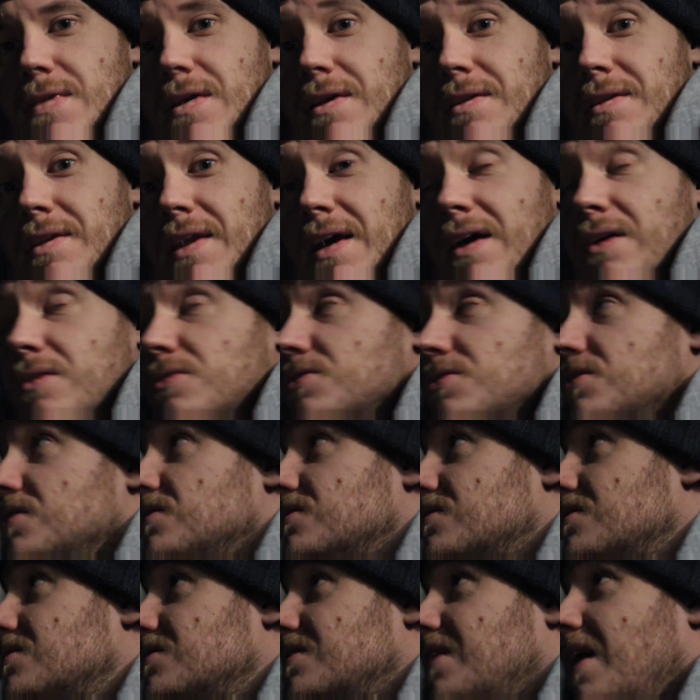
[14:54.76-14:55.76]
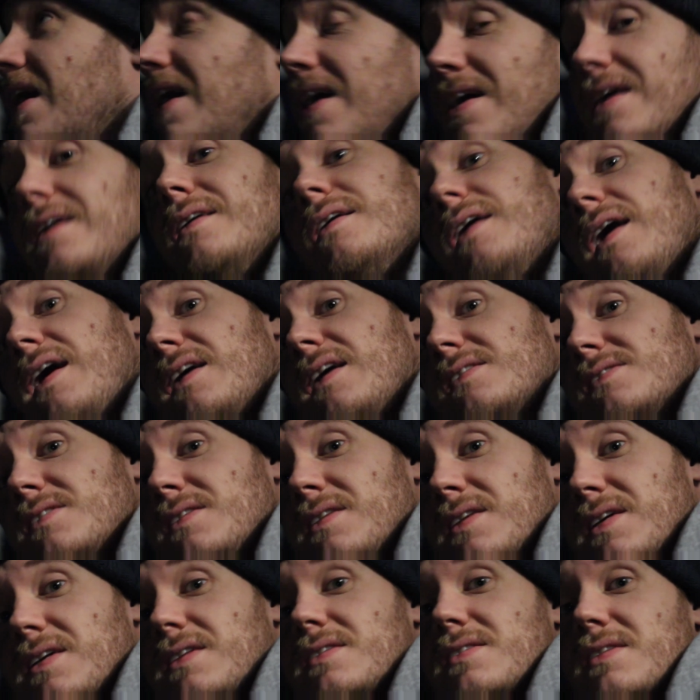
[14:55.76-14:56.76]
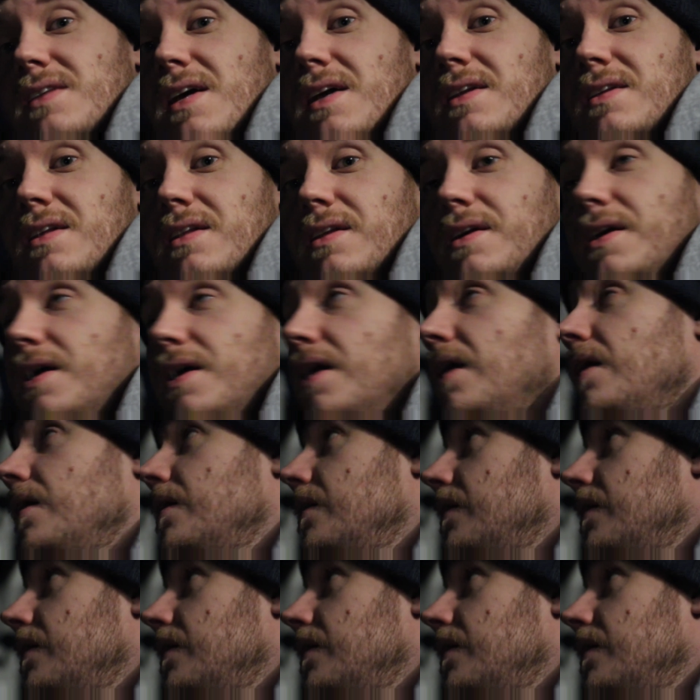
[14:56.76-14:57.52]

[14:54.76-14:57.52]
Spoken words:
Now, since the sky has indeed stayed clear,